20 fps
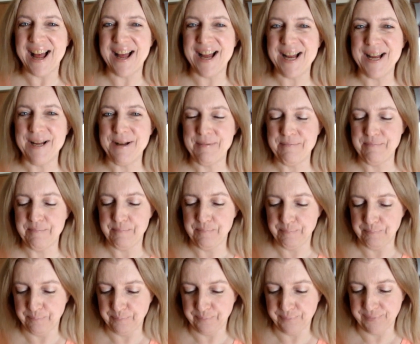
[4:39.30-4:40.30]

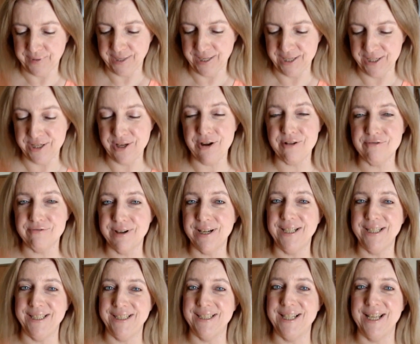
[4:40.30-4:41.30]
um, you're
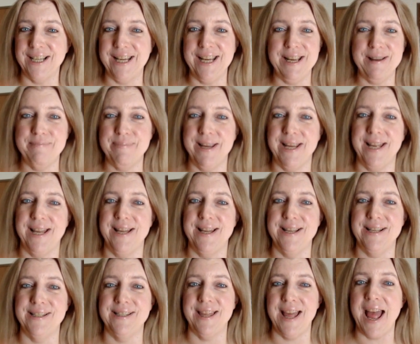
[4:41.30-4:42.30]
really lucky
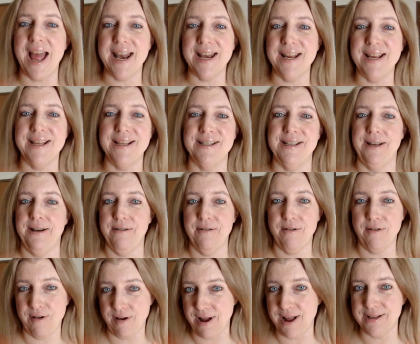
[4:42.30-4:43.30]
because that is an
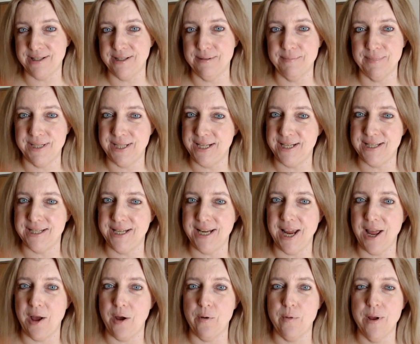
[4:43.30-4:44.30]
awesome
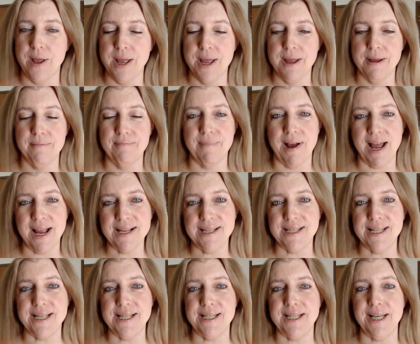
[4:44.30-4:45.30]
CCO. My
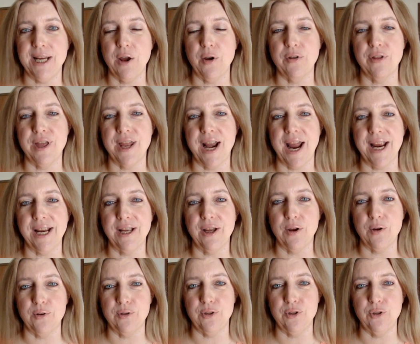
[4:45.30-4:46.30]
CCO that I
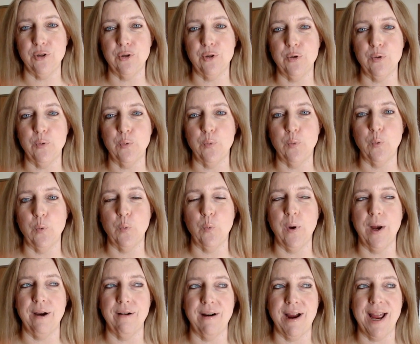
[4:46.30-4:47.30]
go to
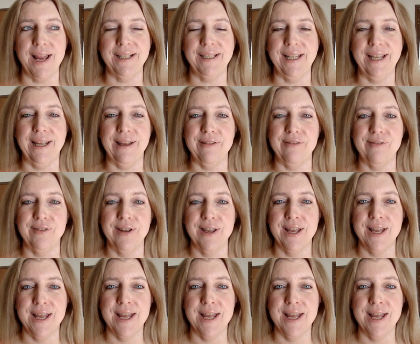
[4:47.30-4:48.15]
where I live